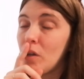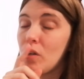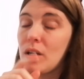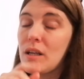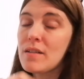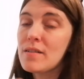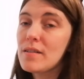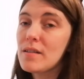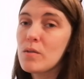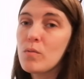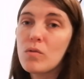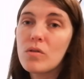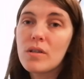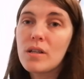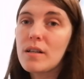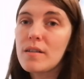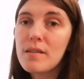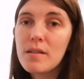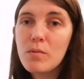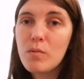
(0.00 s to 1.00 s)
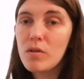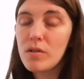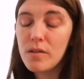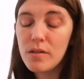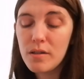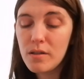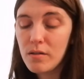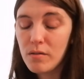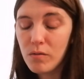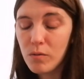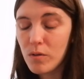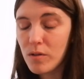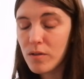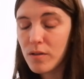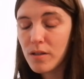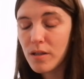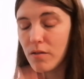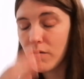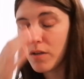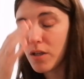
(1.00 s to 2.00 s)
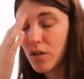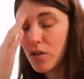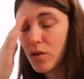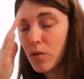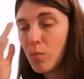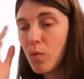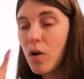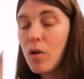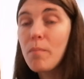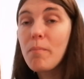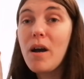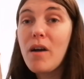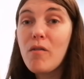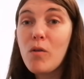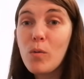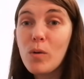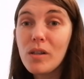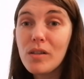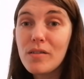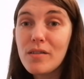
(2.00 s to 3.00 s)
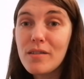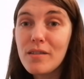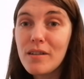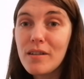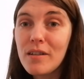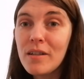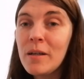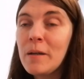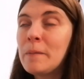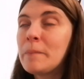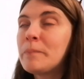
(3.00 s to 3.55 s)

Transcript: Not Natalie Wood, Natalie Wood's the original one, Mara Wilson.